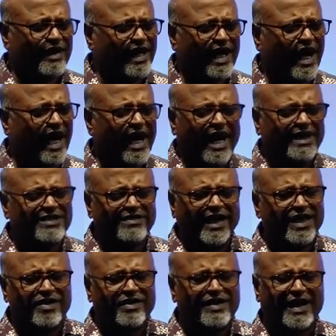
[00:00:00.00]
I tried
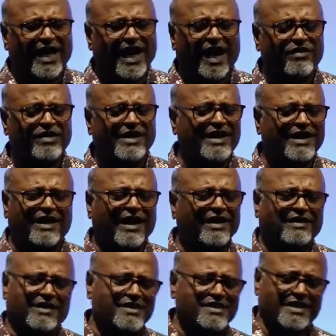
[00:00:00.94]
to think, how did he get
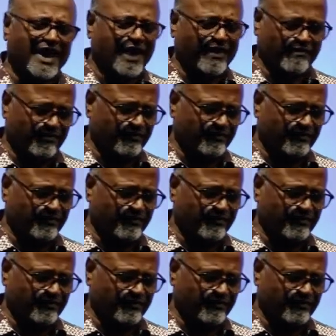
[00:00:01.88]
this name?